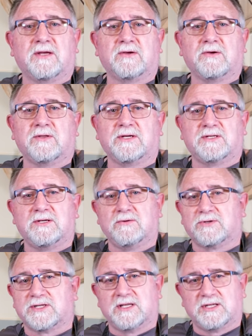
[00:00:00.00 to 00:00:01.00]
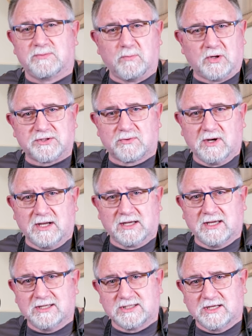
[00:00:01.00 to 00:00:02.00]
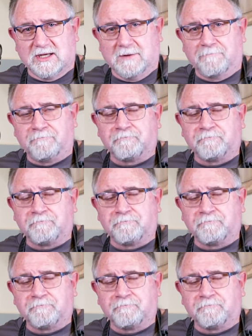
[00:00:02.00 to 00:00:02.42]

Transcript: You'll see there's mozzarella kits there.